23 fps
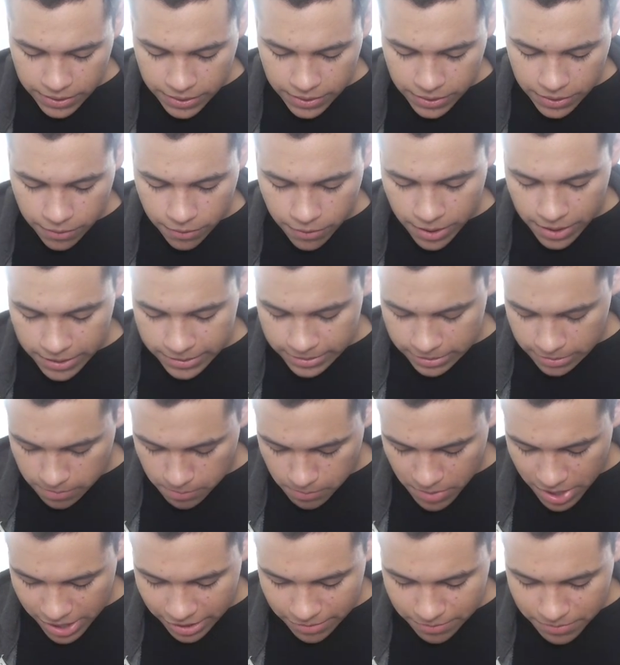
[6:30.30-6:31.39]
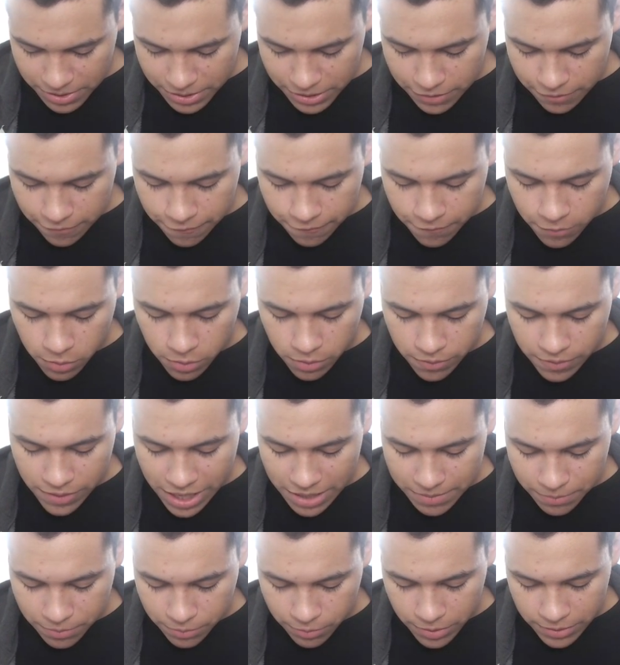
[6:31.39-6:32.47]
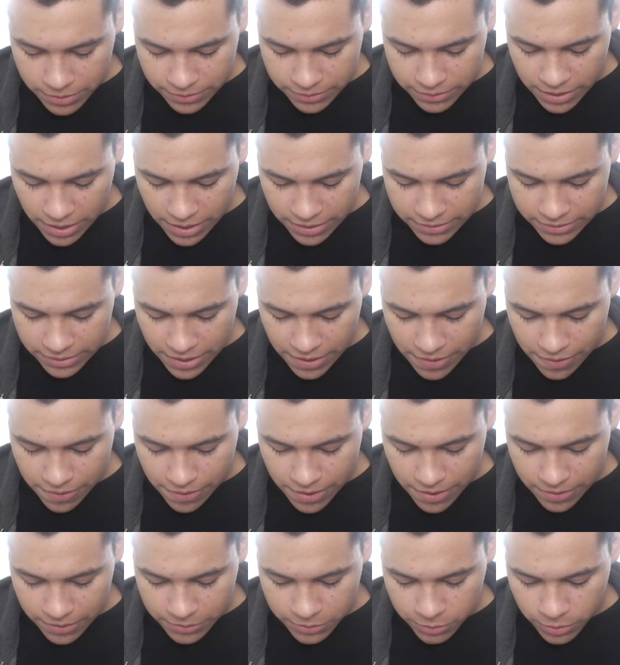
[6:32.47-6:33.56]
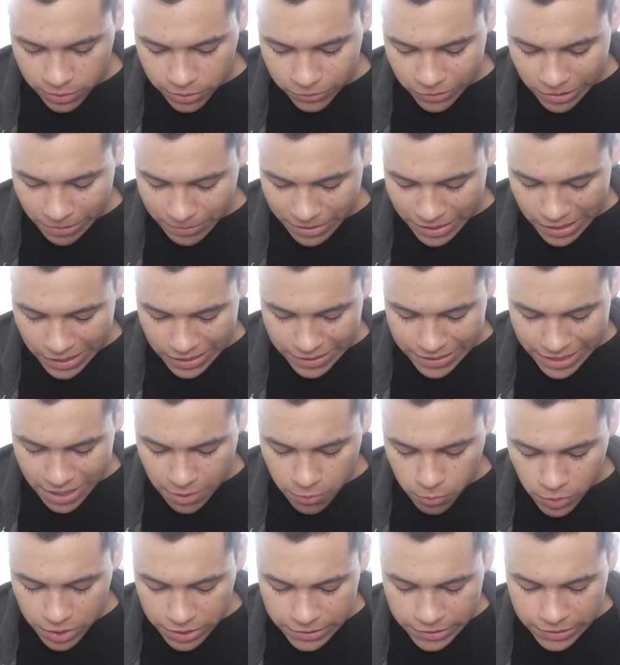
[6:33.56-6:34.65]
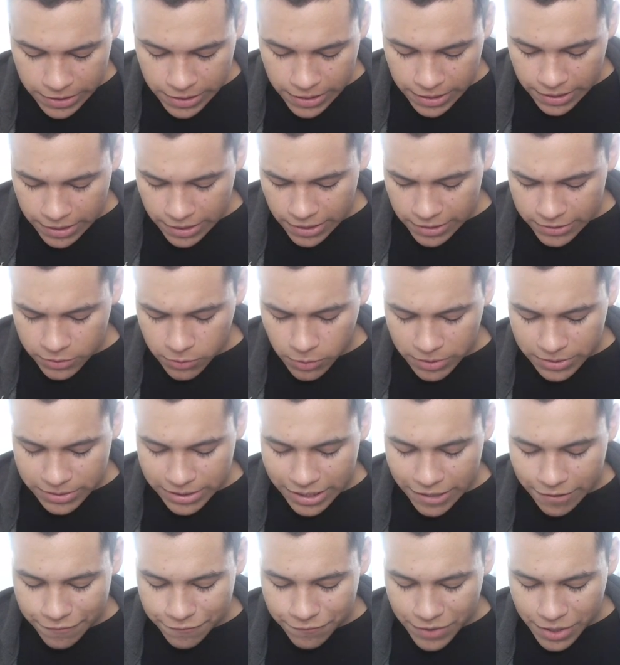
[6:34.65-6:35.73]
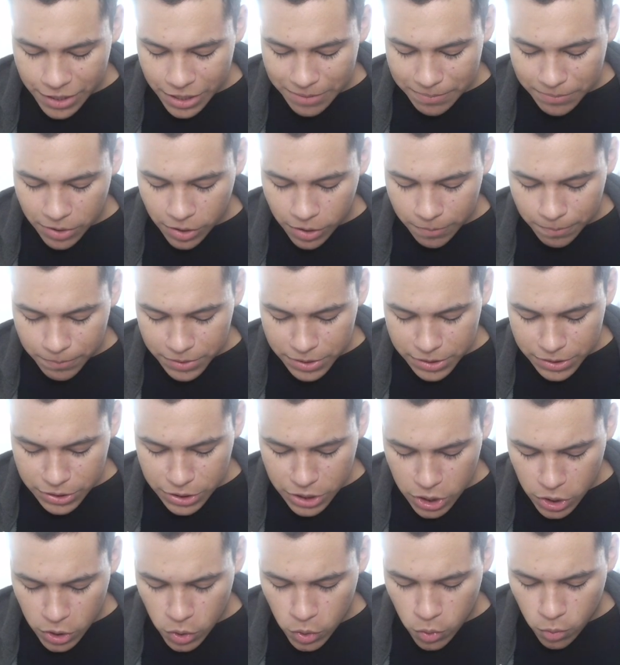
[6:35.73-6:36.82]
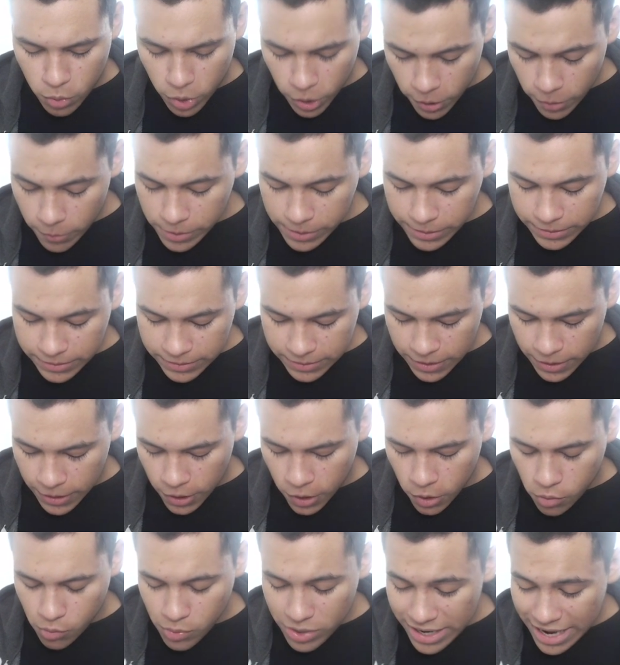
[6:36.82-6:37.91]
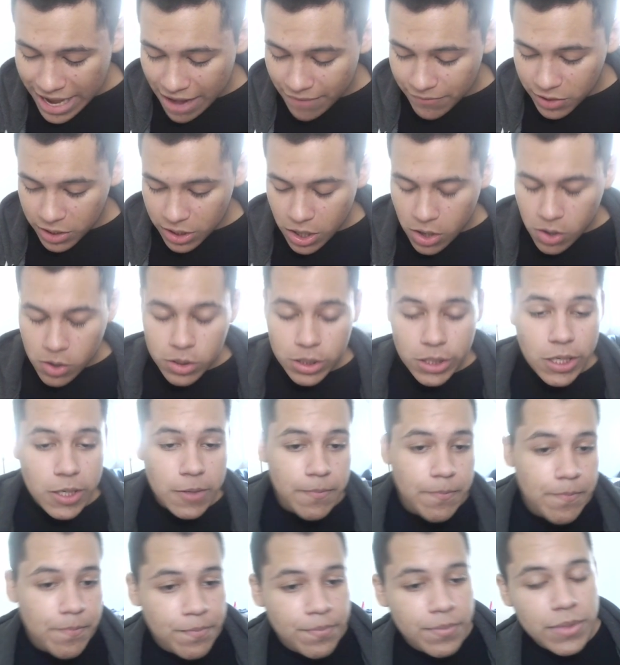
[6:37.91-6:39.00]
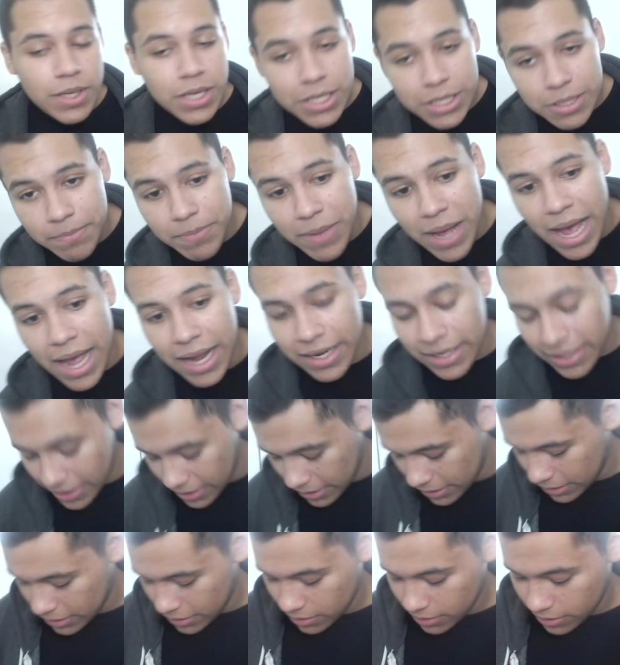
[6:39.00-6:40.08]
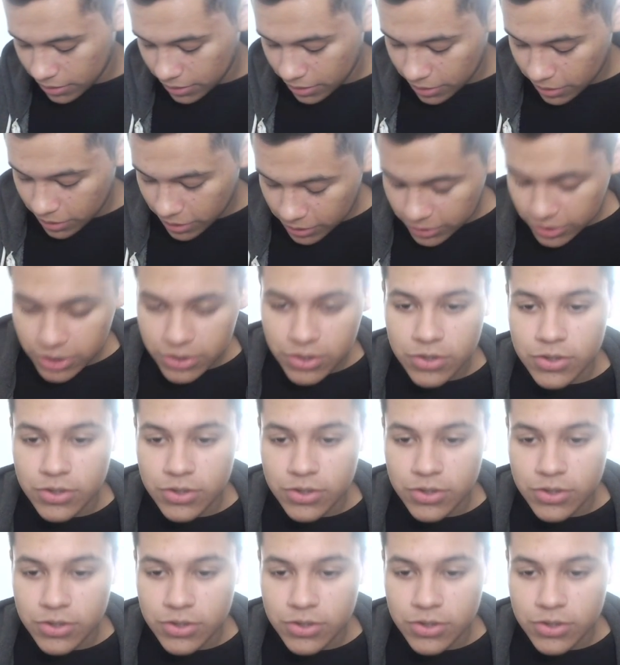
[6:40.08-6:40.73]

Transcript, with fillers: Alright, Mega Minion for that Princess, and then let's go ahead and drop a Night Witch. It's going to get Fireball, but no worries. We have a Golem in the back in just a